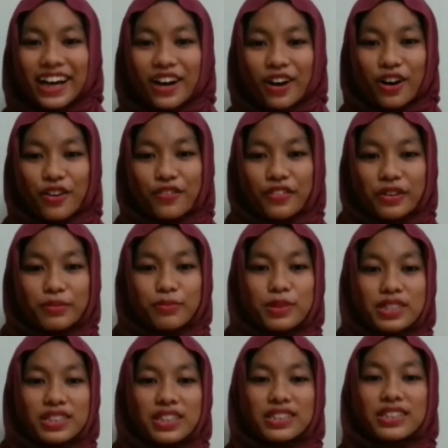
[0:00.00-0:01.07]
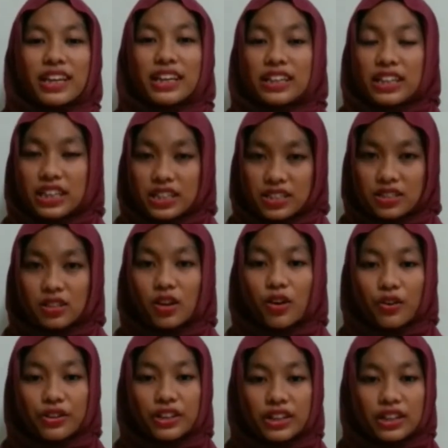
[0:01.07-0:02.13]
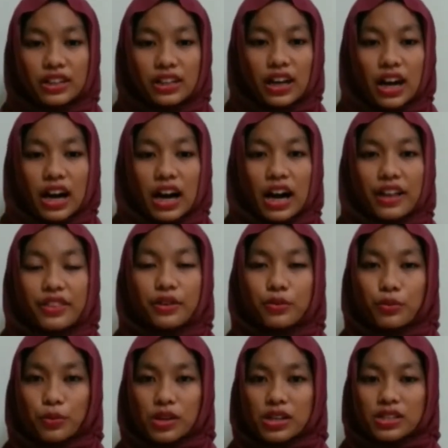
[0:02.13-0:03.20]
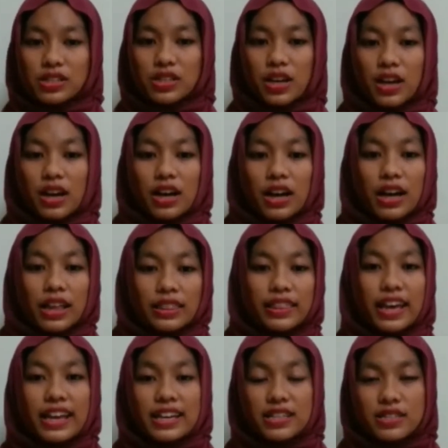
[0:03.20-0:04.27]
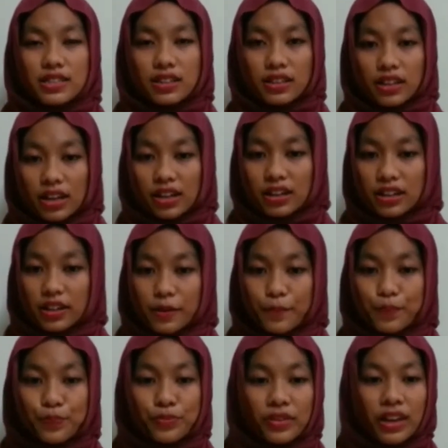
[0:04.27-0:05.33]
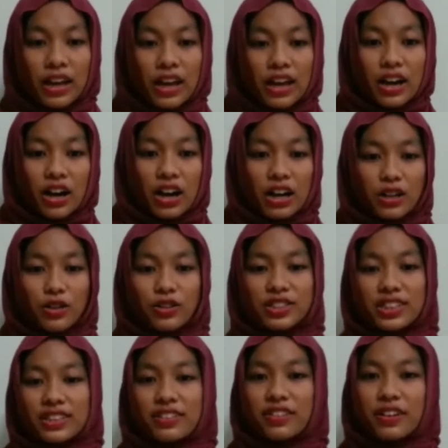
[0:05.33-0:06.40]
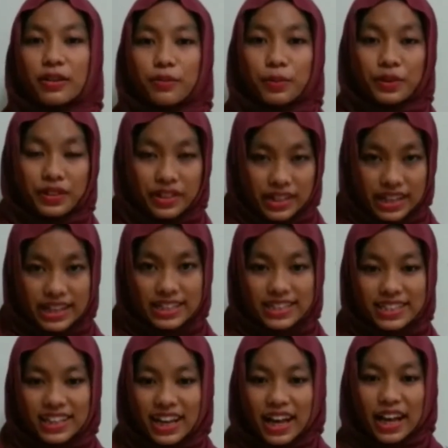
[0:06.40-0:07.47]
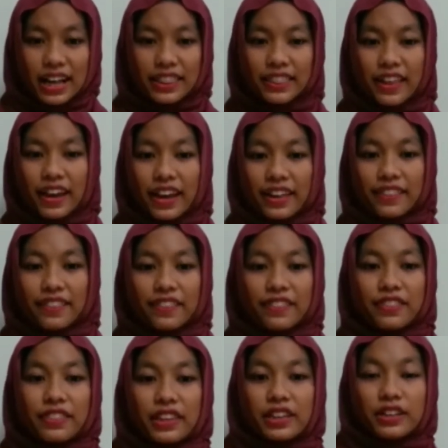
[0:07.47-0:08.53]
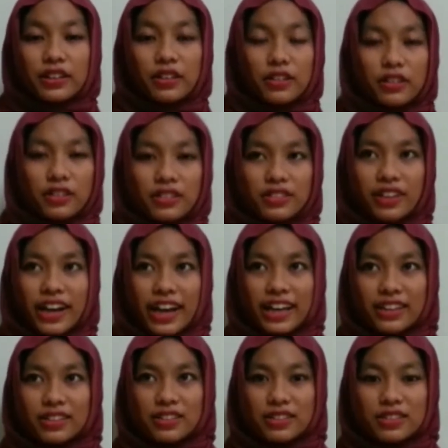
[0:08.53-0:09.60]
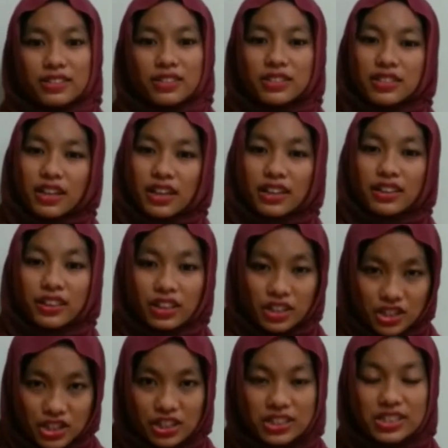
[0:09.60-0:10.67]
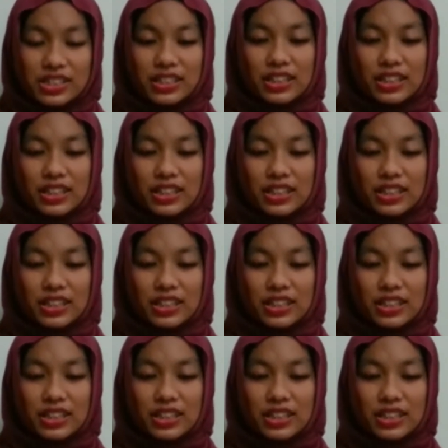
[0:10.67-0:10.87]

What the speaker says: of a business and its owner. Otherwise, there is a considerable risk that the transaction